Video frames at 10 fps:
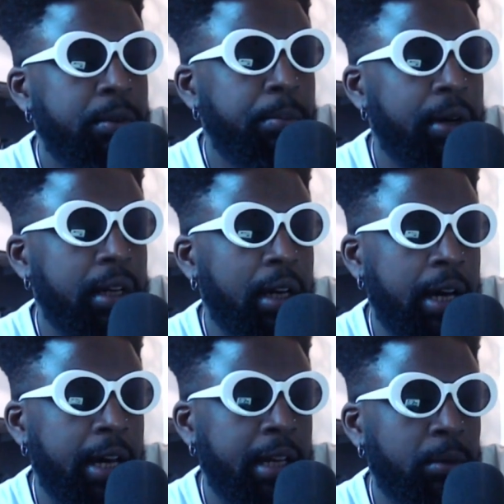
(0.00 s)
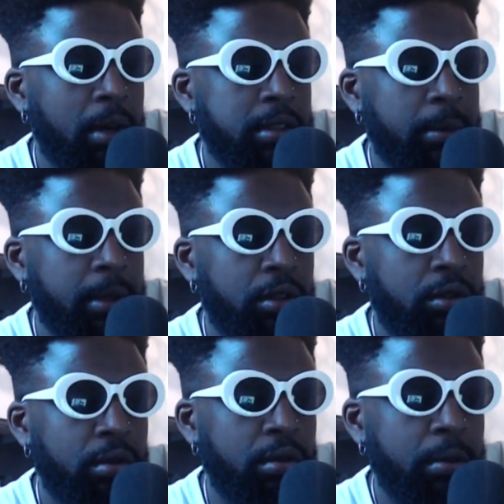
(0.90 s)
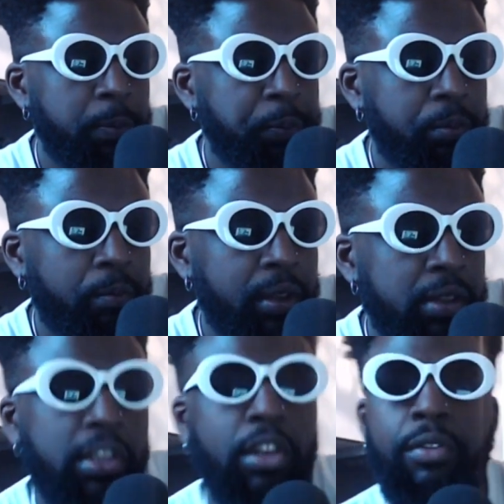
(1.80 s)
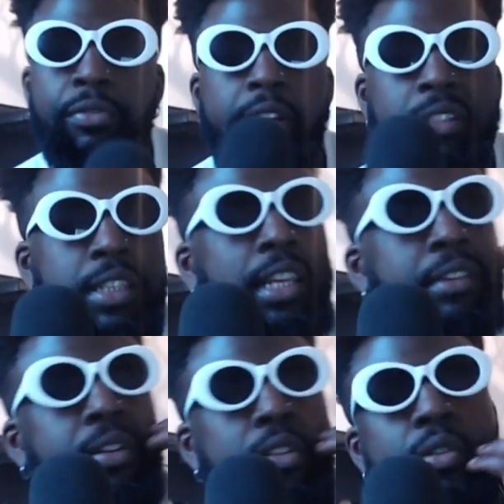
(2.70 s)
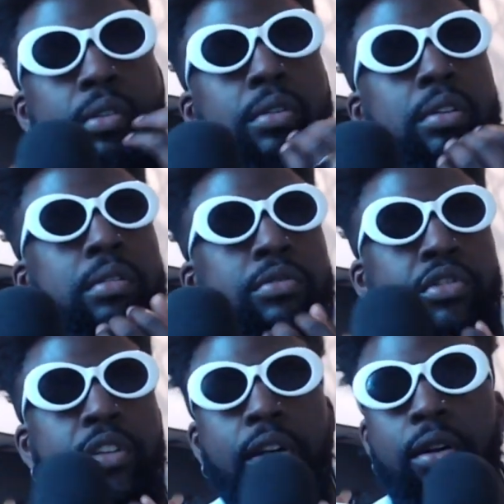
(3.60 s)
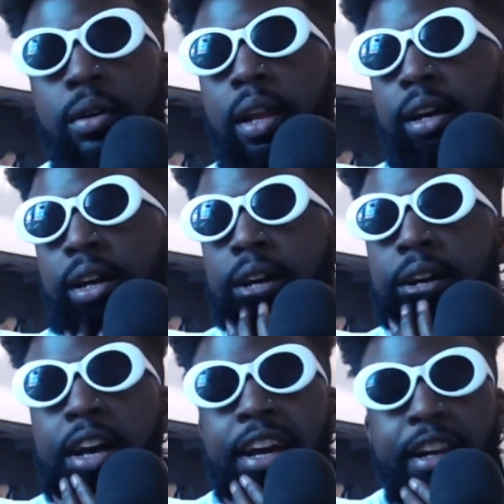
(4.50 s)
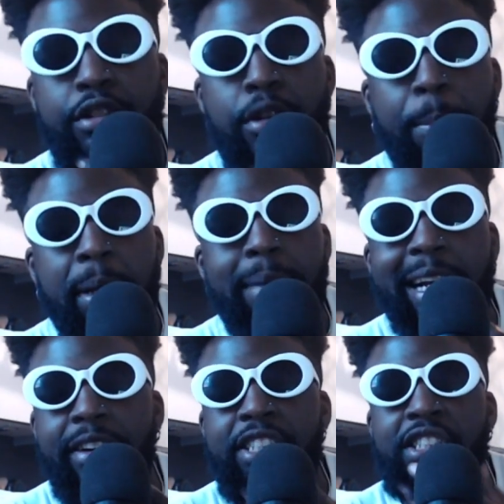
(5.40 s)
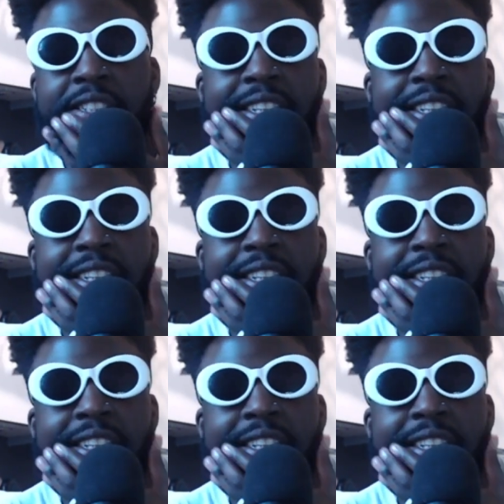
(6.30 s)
Berghain, what else I'm going to do? See a lot of friends that live here too. During the whole, like, there was a big migration